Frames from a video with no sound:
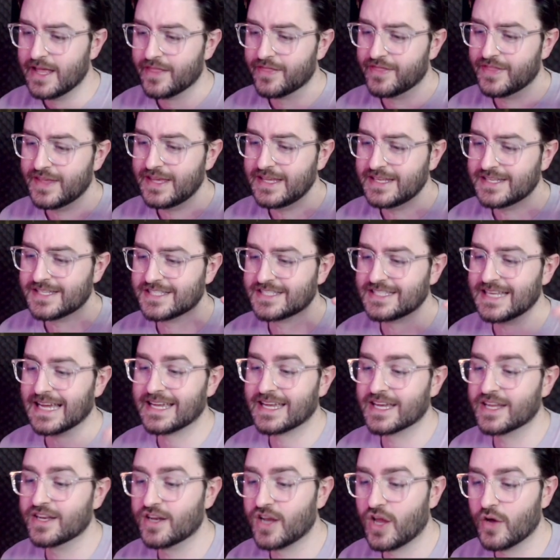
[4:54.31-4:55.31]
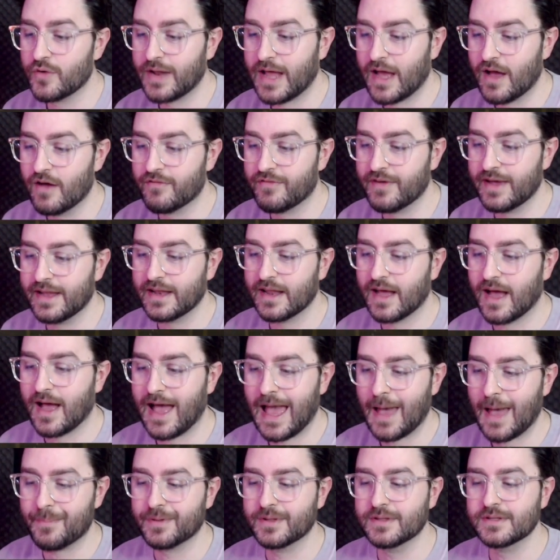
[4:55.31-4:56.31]
The second loadout event
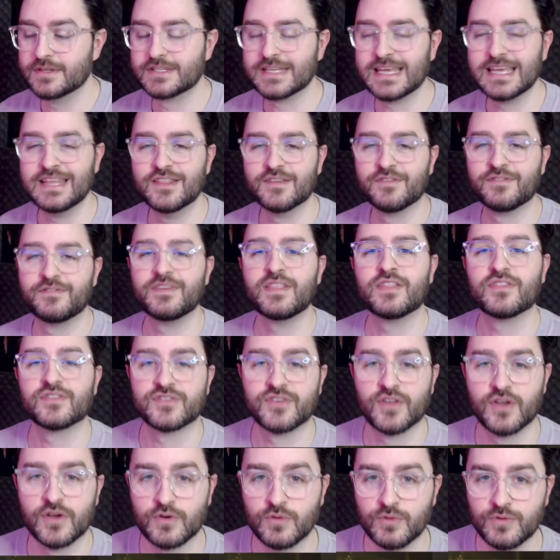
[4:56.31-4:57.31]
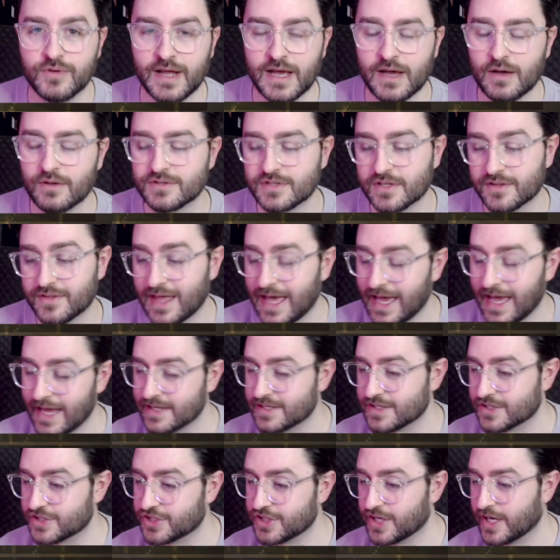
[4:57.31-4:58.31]
happens in the 5th circle now, so that
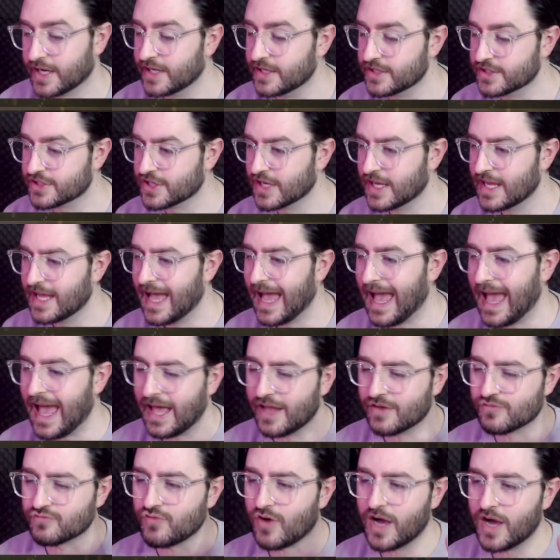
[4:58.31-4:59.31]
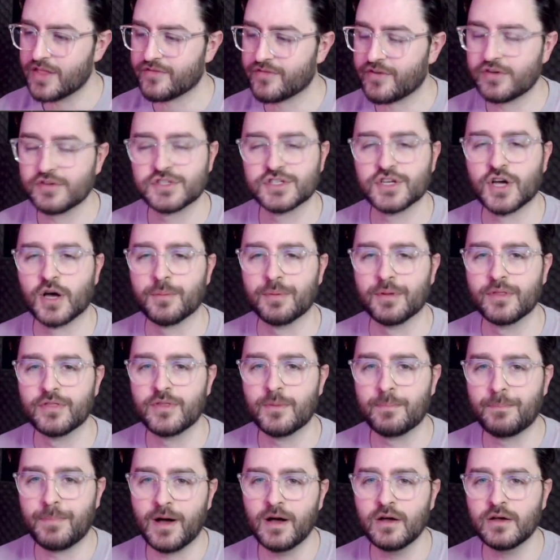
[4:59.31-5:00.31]
is a change. And right at the very top,
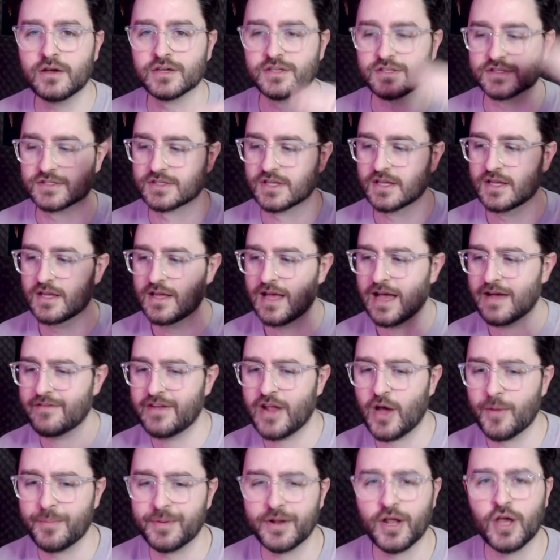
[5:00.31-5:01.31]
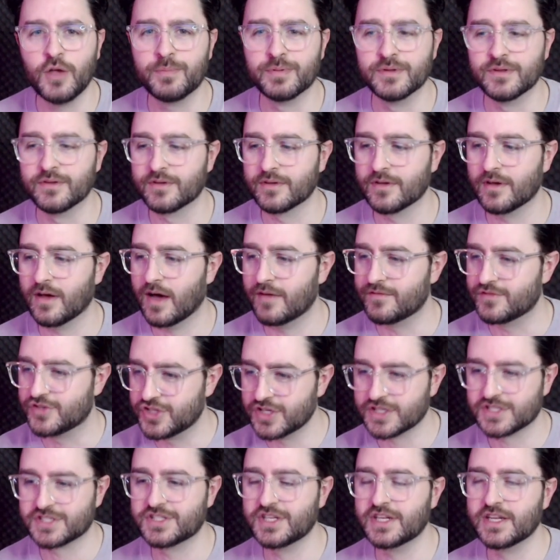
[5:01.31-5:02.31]
the bunkers have now been opened. I've
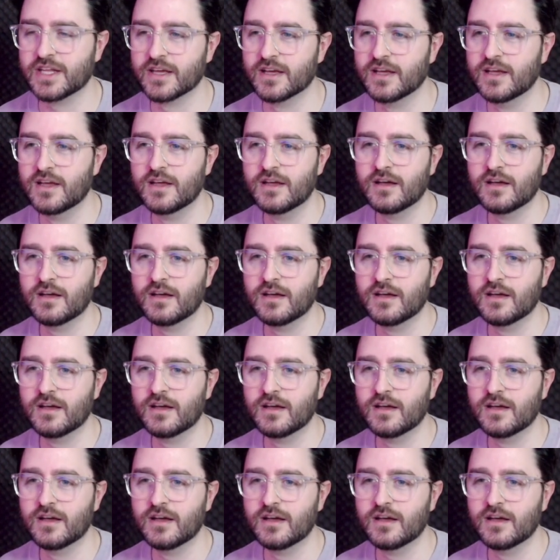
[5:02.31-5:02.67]
just seen it.